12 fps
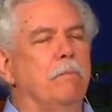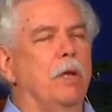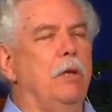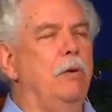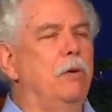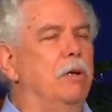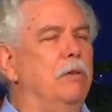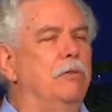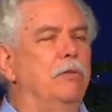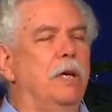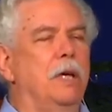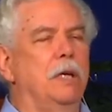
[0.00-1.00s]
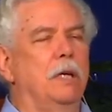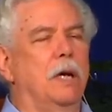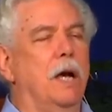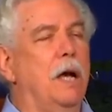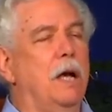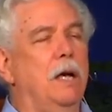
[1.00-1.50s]
You can say
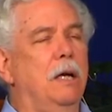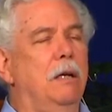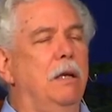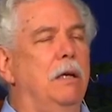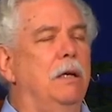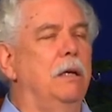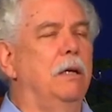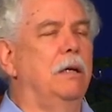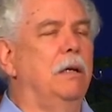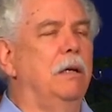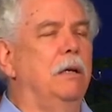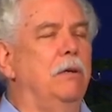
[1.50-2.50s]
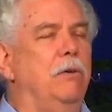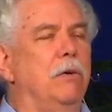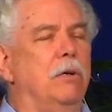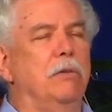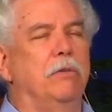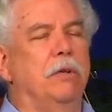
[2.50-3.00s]
God, you
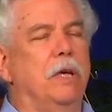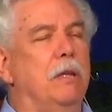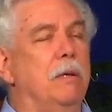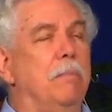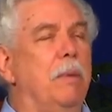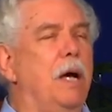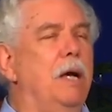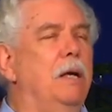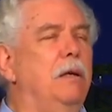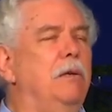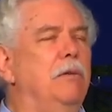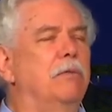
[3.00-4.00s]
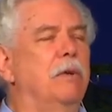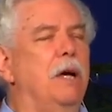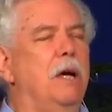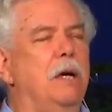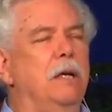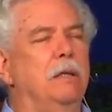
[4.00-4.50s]
can say the mind of
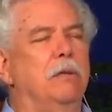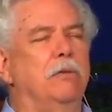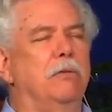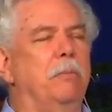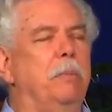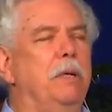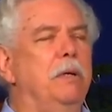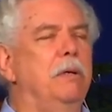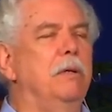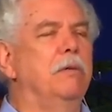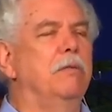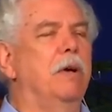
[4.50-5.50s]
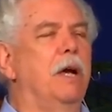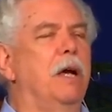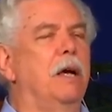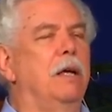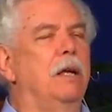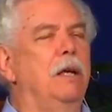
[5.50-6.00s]
God, the Spirit of
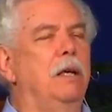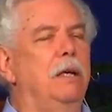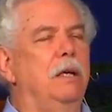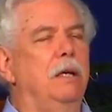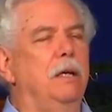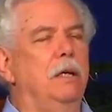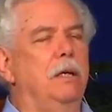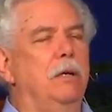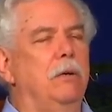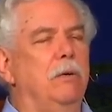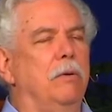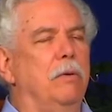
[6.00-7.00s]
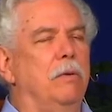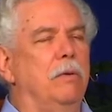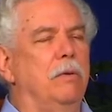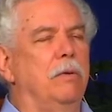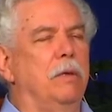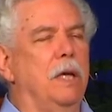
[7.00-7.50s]
God.
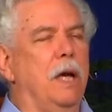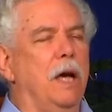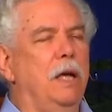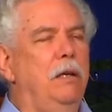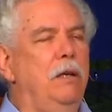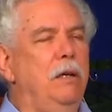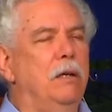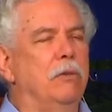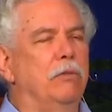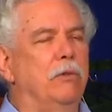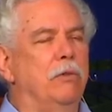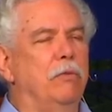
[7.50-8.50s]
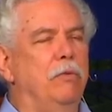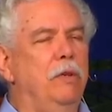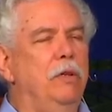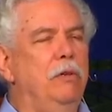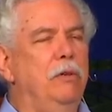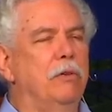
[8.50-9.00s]
The idea is to
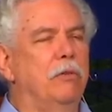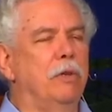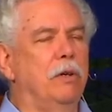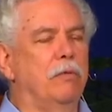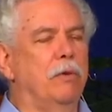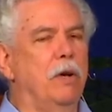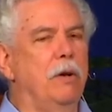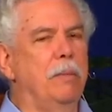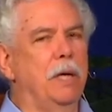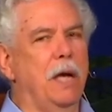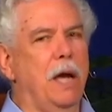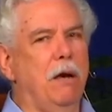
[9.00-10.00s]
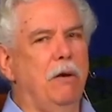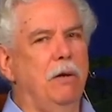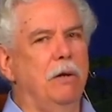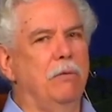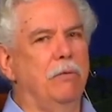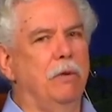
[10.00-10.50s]
feel yourself coming out
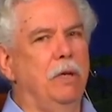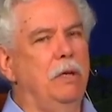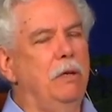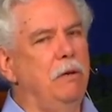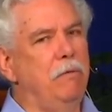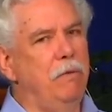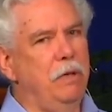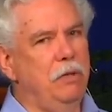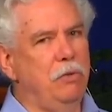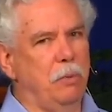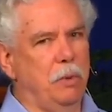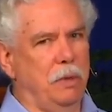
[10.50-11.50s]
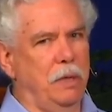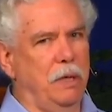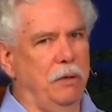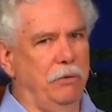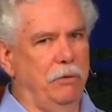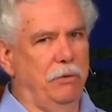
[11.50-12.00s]
of
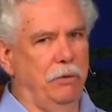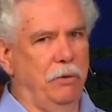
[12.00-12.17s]
individualness